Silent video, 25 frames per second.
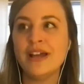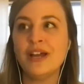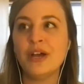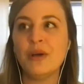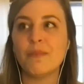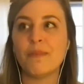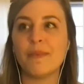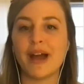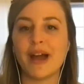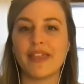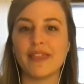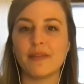
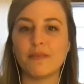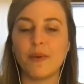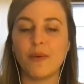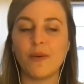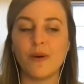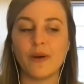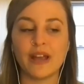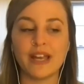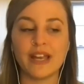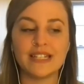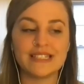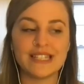by the
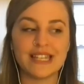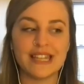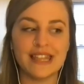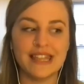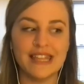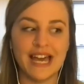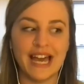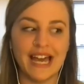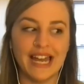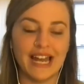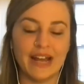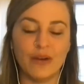point
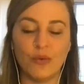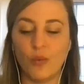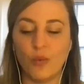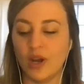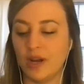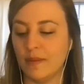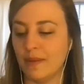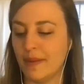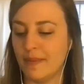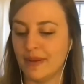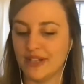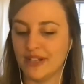that one
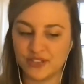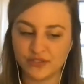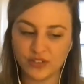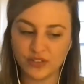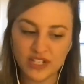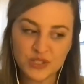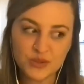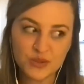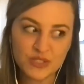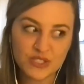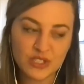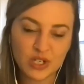of my best
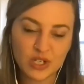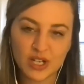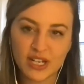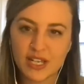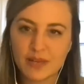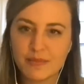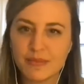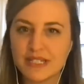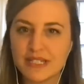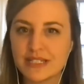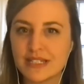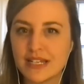friends was starting a
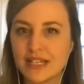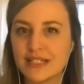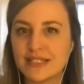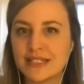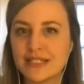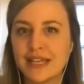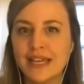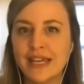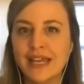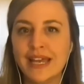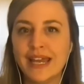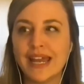business.
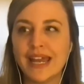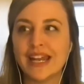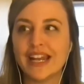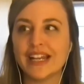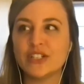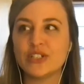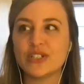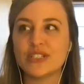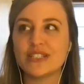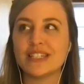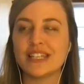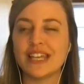And I
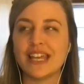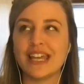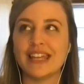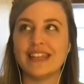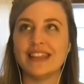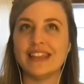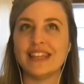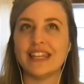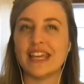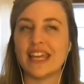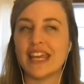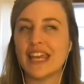just,
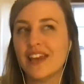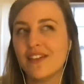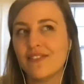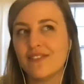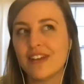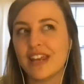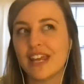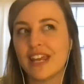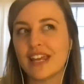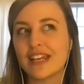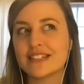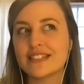in the
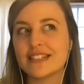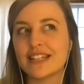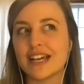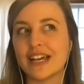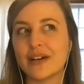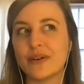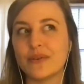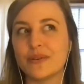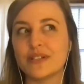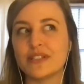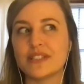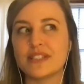evenings,
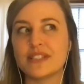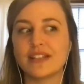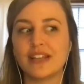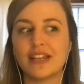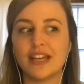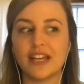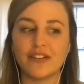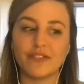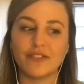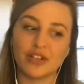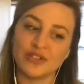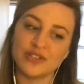I was
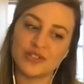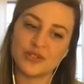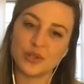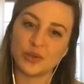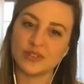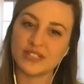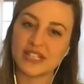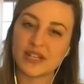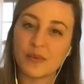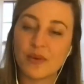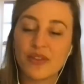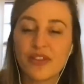kind of
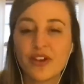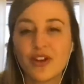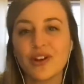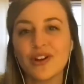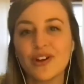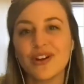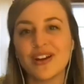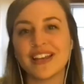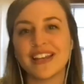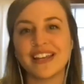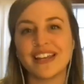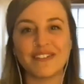consulting with
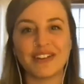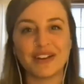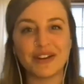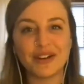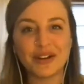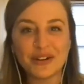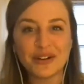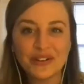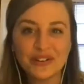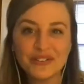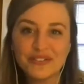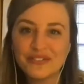her and giving
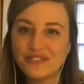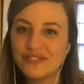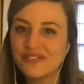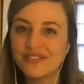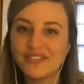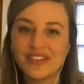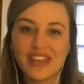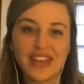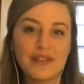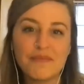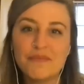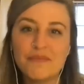her
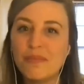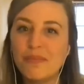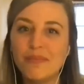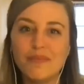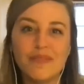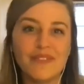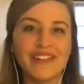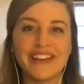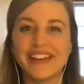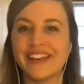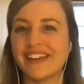in, like